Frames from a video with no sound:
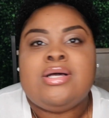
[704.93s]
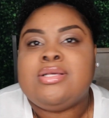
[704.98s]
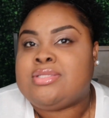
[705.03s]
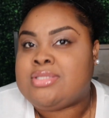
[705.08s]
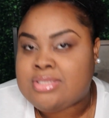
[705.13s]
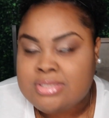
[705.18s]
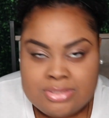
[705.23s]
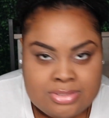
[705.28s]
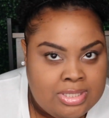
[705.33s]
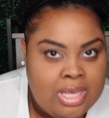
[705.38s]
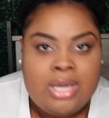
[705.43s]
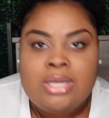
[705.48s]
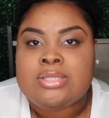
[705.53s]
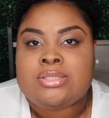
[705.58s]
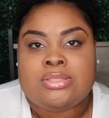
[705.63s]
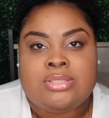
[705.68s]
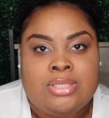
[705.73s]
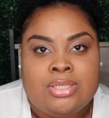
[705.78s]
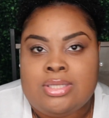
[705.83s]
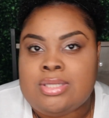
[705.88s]

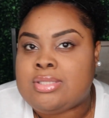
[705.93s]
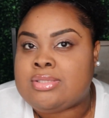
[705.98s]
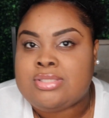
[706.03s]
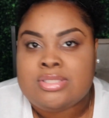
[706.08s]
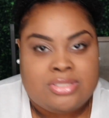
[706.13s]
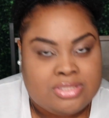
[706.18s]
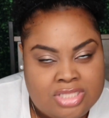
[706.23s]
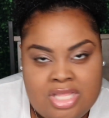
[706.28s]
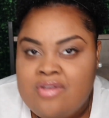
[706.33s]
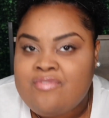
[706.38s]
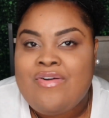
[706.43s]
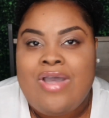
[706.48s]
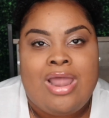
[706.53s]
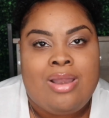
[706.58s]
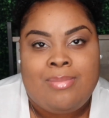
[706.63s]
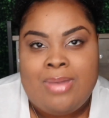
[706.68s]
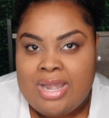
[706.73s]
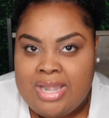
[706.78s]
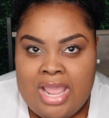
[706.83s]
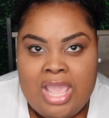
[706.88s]
sucked the, the stuff out
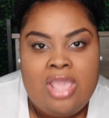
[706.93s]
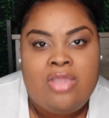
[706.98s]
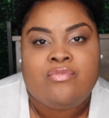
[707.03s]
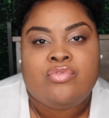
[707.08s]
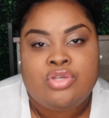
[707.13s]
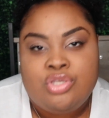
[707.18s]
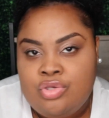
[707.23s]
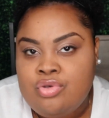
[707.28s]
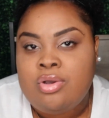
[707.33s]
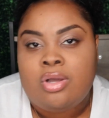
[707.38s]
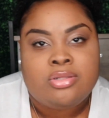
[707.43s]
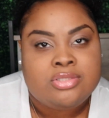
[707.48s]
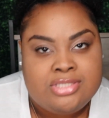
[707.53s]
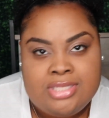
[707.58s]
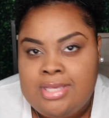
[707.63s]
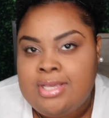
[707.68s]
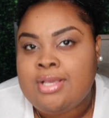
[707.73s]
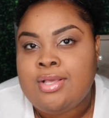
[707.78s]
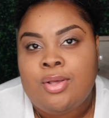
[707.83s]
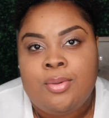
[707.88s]
of my navel, you gonna
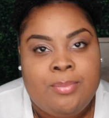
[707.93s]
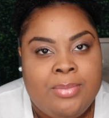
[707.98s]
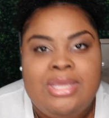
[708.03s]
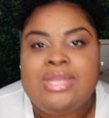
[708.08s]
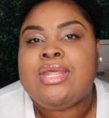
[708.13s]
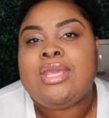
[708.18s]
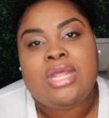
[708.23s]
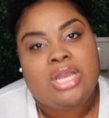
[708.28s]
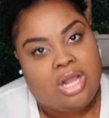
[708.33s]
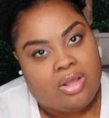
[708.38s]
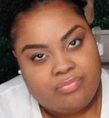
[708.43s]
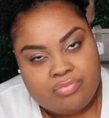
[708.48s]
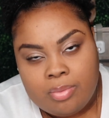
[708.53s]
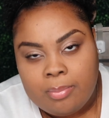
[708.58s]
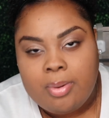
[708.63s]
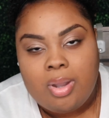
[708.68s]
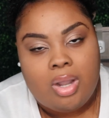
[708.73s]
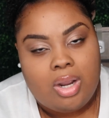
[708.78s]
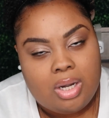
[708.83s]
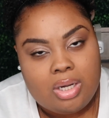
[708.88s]
tell me to get off the
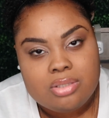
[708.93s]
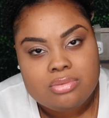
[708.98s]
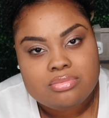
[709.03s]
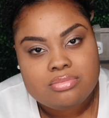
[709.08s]
bar.